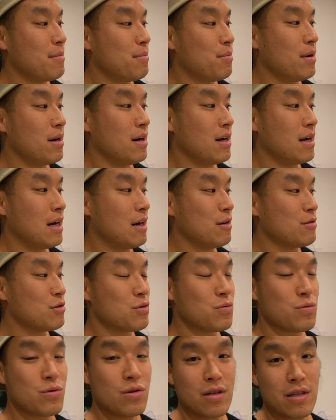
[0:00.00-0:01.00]
But I
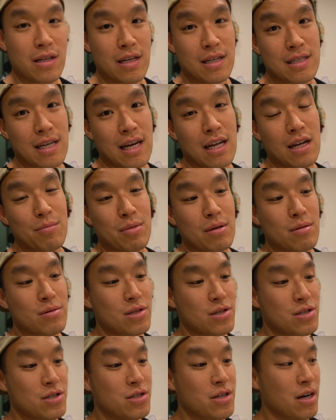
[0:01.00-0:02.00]
was really excited to be able
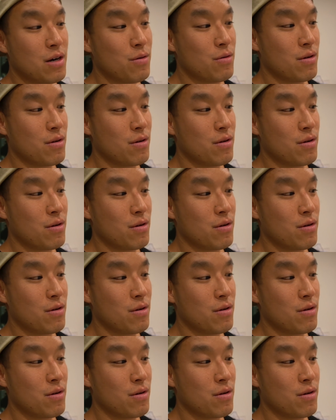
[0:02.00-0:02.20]
to share